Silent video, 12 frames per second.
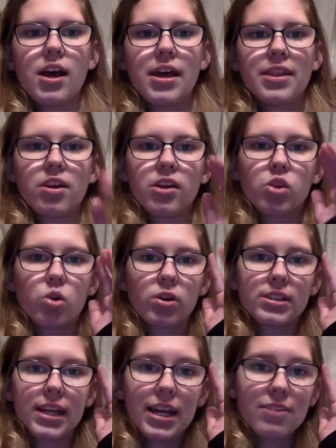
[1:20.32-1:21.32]
And the
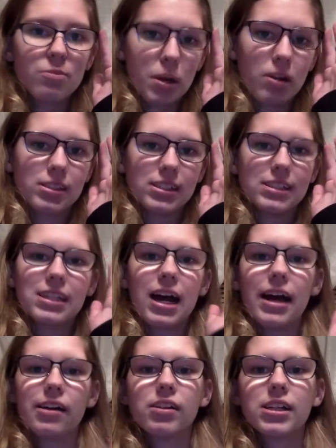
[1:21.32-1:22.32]
authoritative parenting
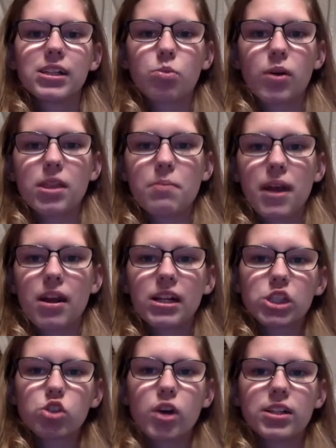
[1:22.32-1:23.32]
style is when the
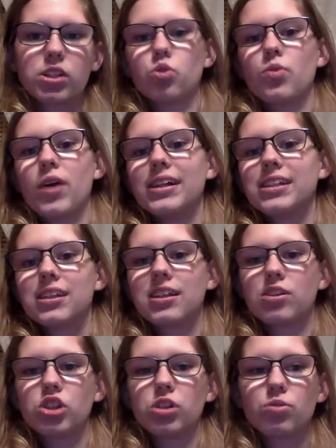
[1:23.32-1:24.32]
parents try to direct their
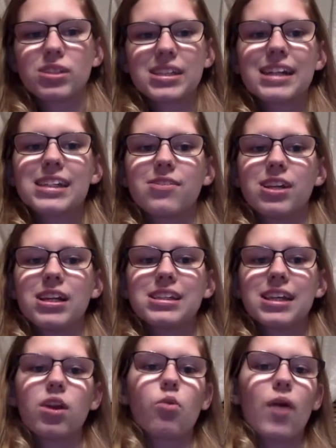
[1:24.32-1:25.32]
children's activities
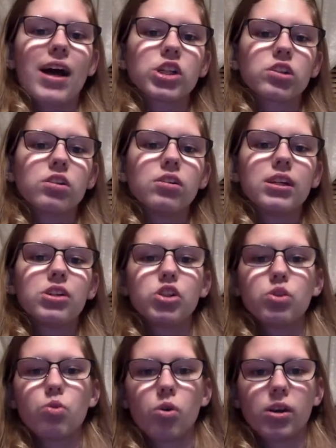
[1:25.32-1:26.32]
in a rational,
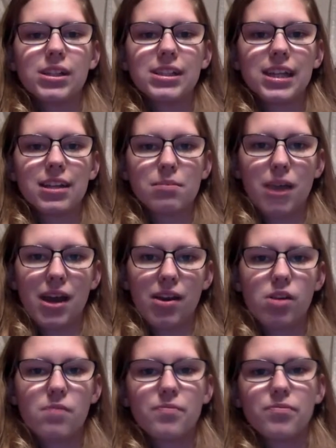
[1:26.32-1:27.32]
issue-oriented
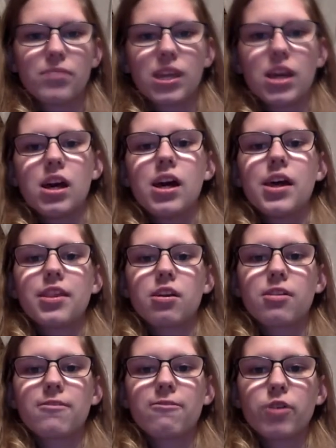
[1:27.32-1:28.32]
manner. There
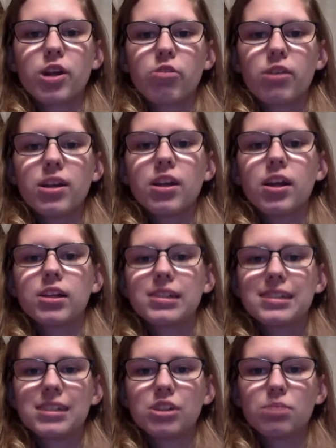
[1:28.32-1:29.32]
are frequent
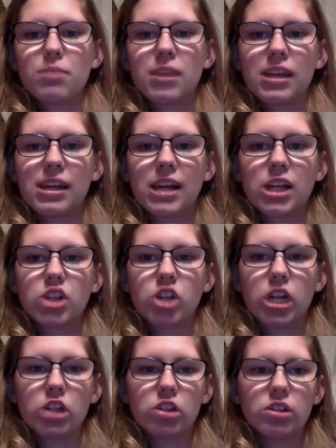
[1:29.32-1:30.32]
decision-making
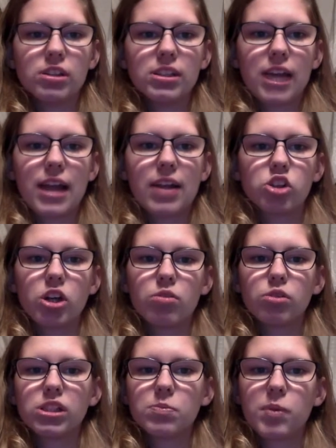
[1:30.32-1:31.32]
exchanges and a
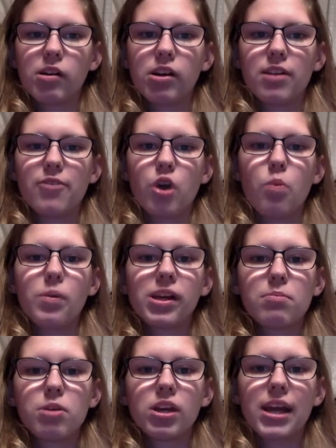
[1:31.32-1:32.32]
general spirit of open
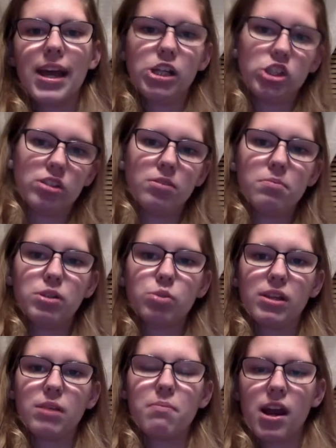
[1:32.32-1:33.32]
communication
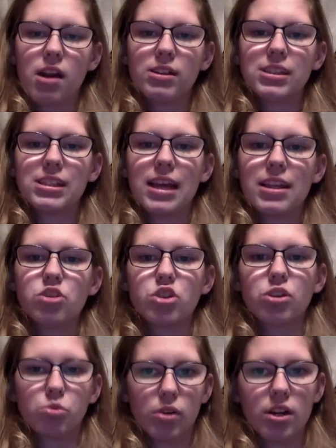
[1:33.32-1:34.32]
between the parents and the
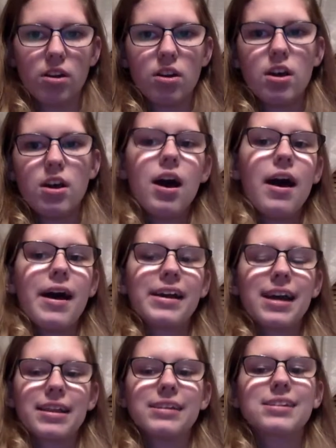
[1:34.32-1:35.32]
children.
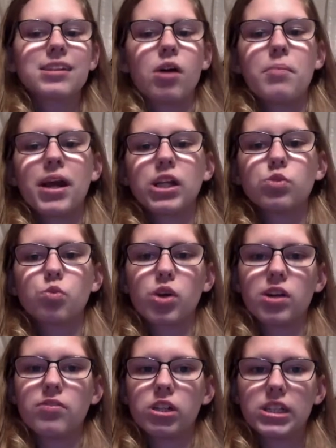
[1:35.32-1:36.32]
Again, this is on page 40
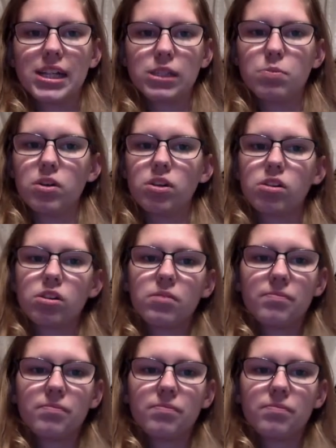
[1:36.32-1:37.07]
of our textbook.